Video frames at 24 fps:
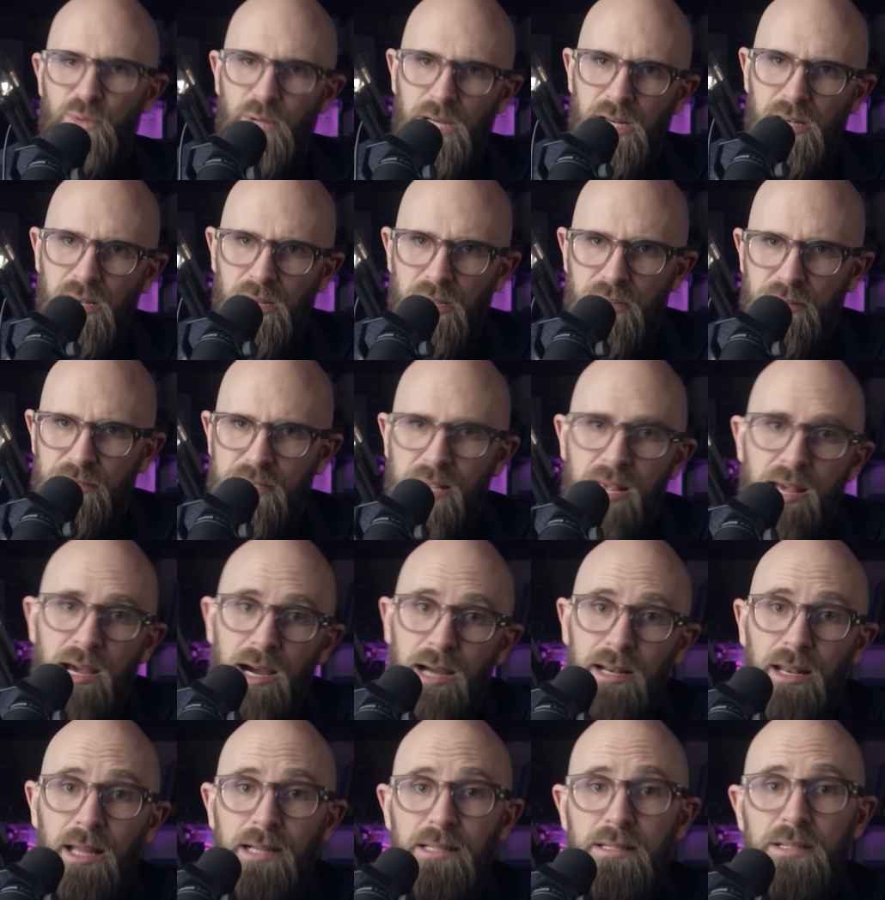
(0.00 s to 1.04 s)
to a close,
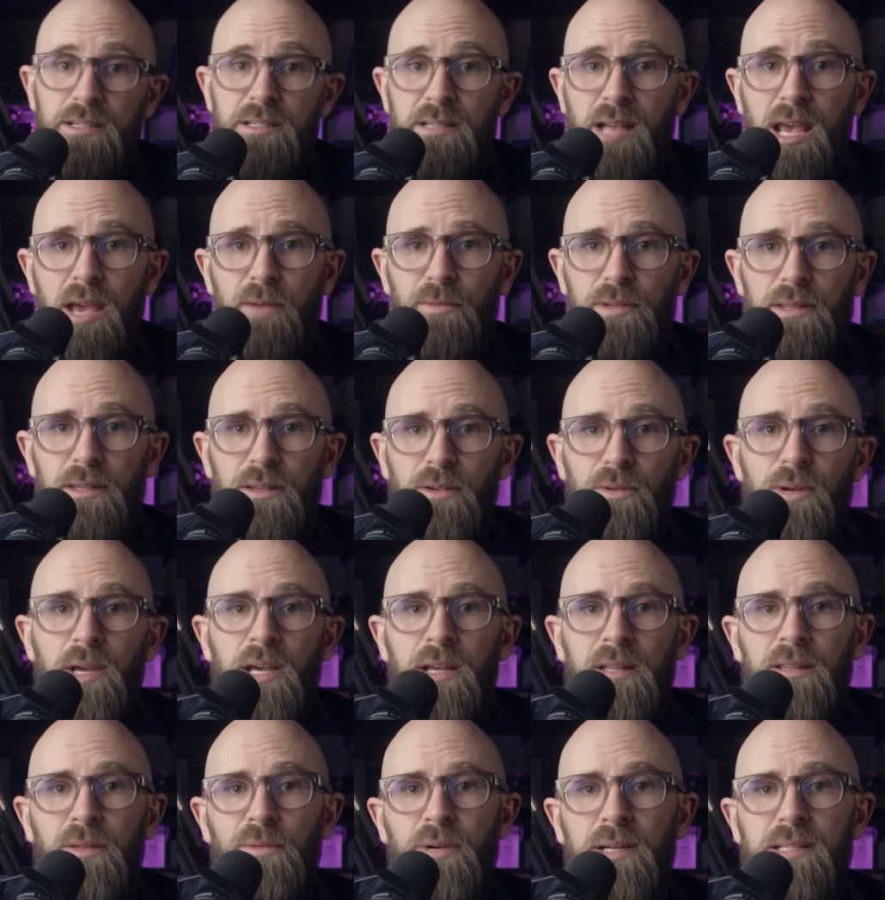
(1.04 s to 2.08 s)
I'd like to share with you
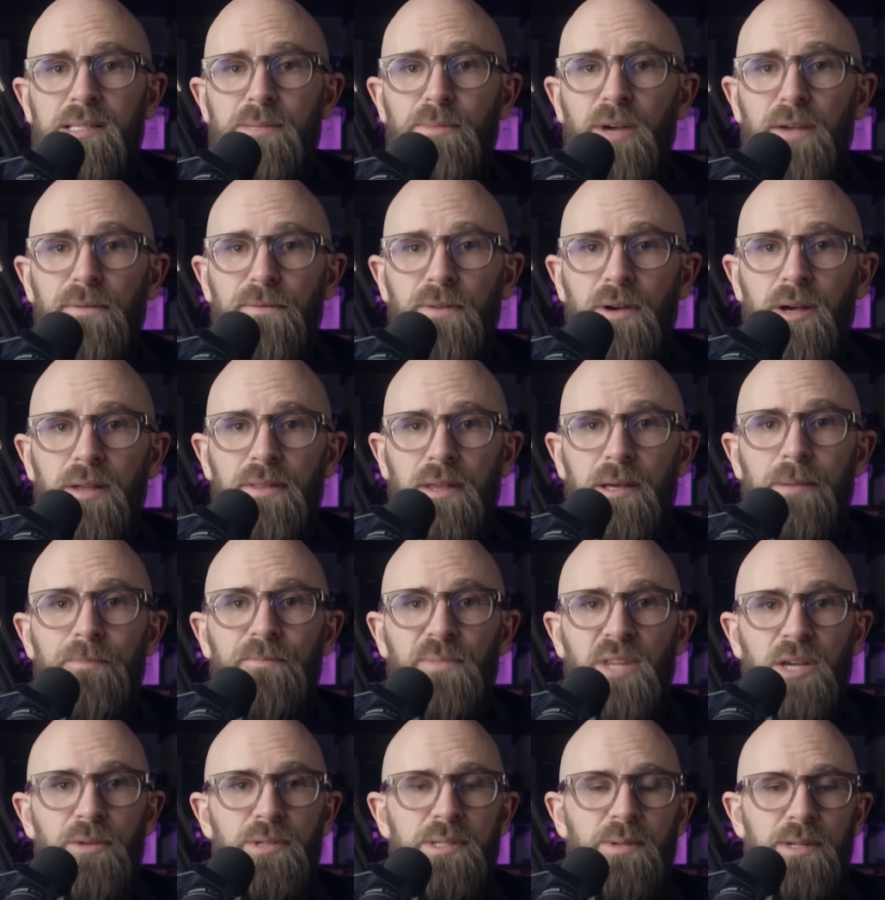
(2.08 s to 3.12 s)
the words of my father,
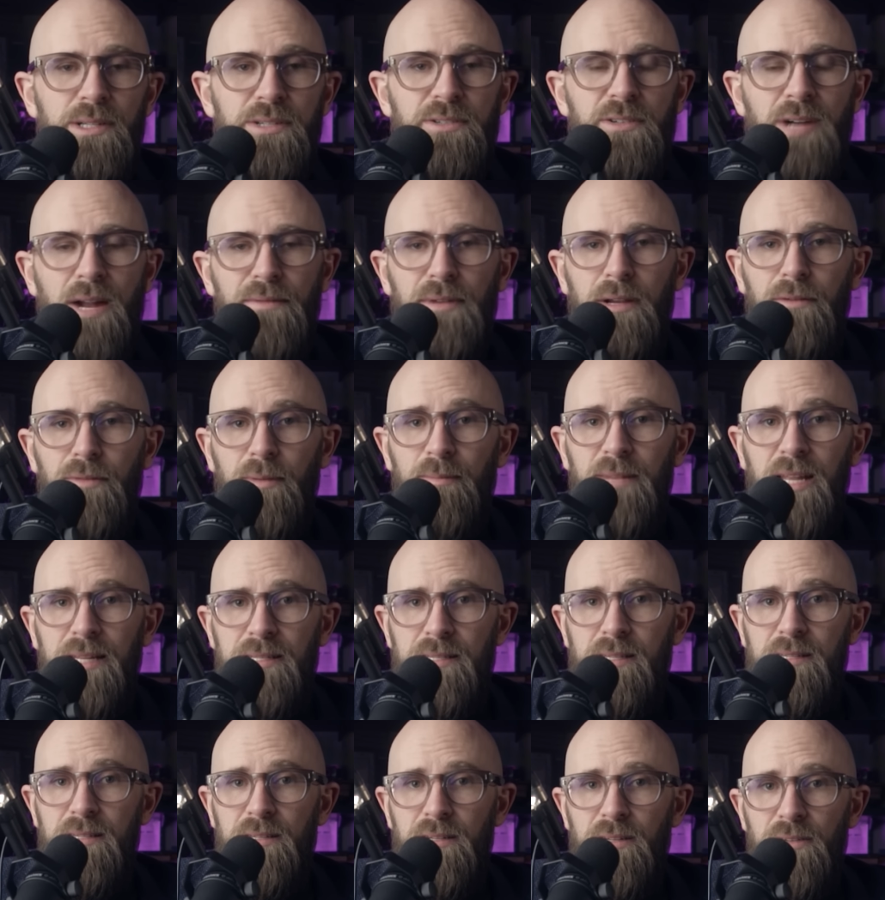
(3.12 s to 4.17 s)
who was once traveling from
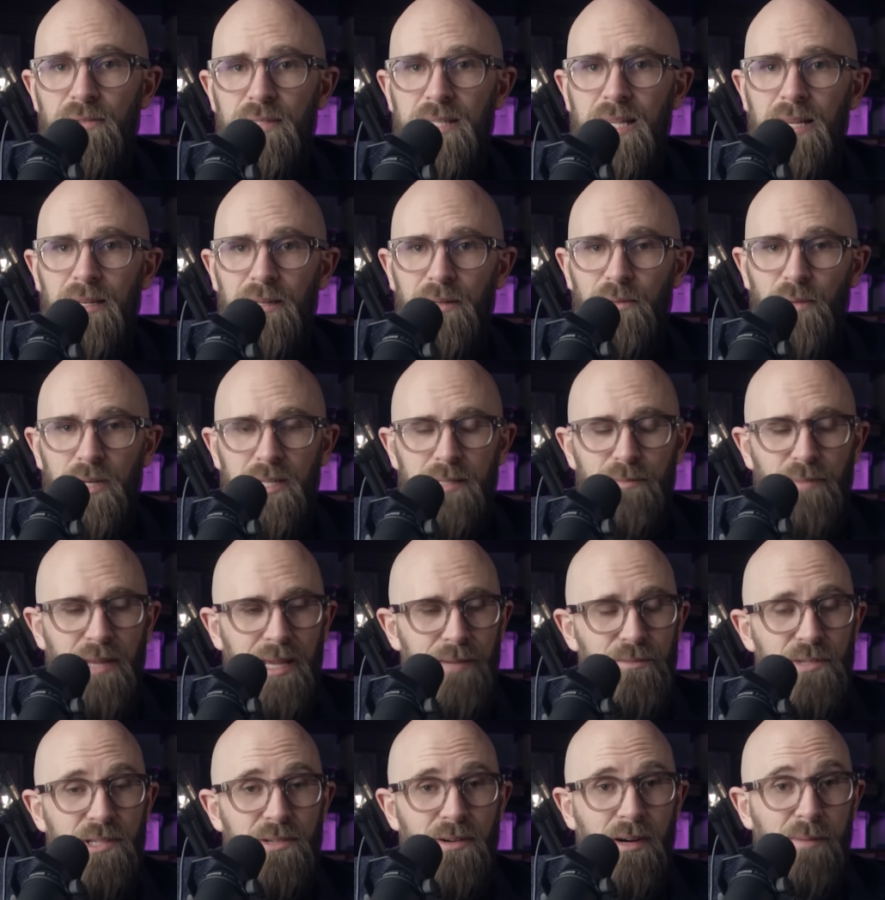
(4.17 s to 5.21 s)
London to New Zealand when his
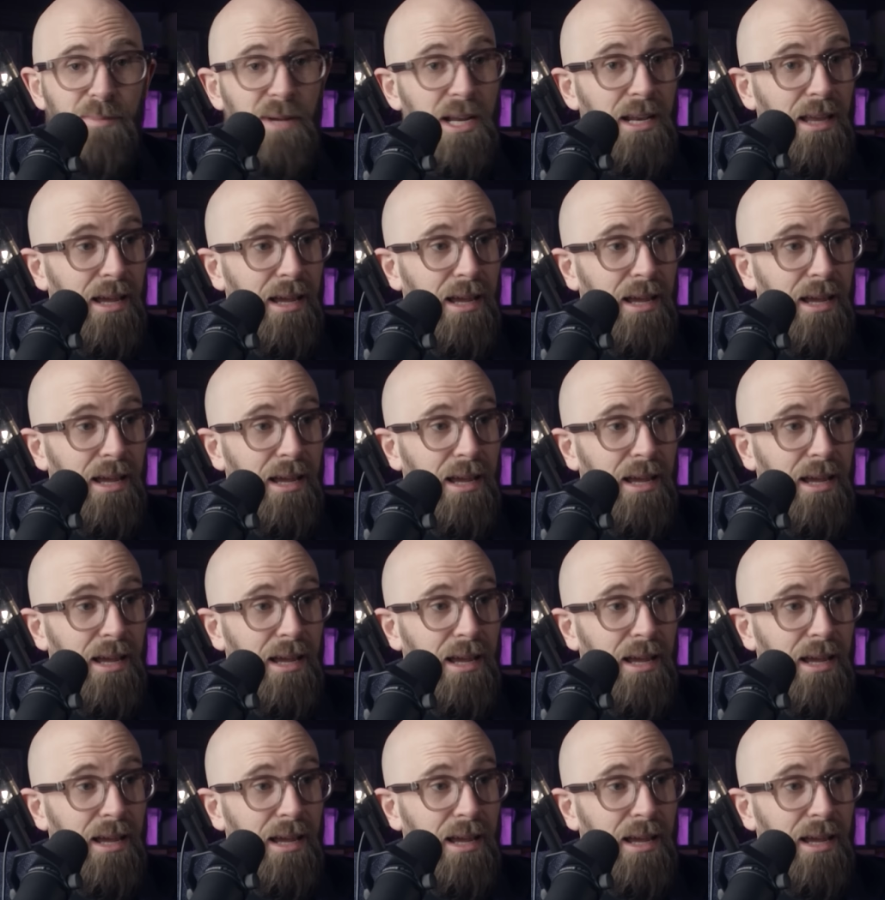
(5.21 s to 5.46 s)
plane was struck by